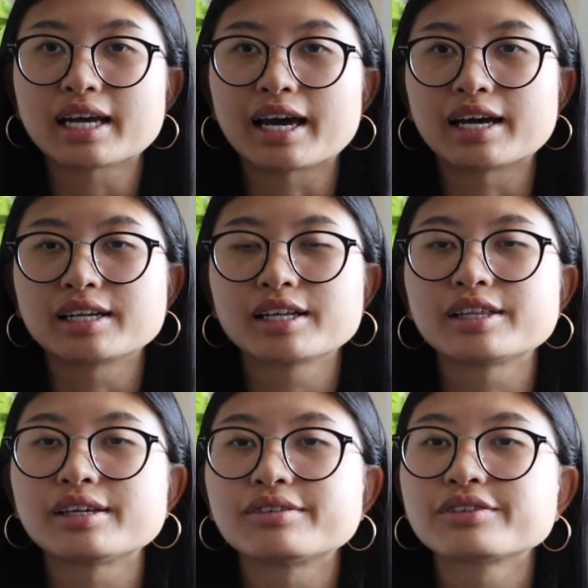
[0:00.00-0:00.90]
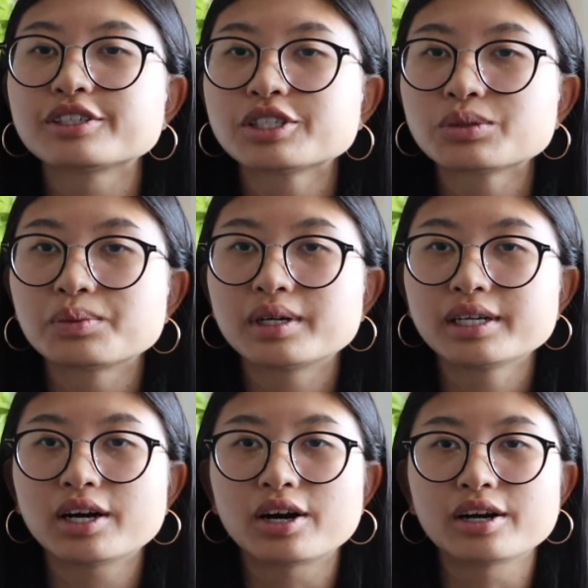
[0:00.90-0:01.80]
And the first
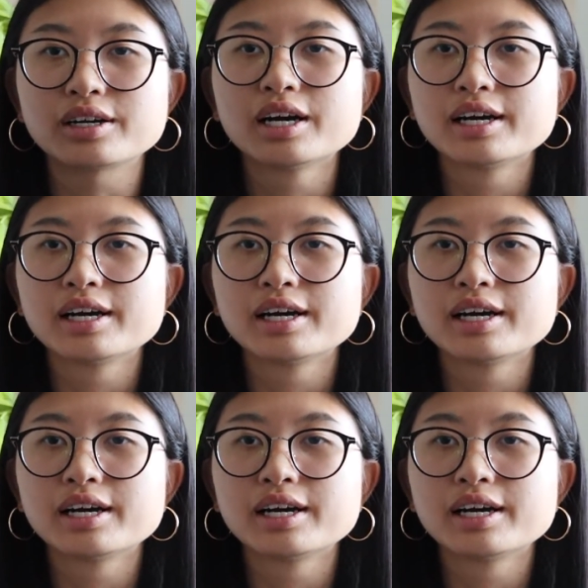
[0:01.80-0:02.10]
one are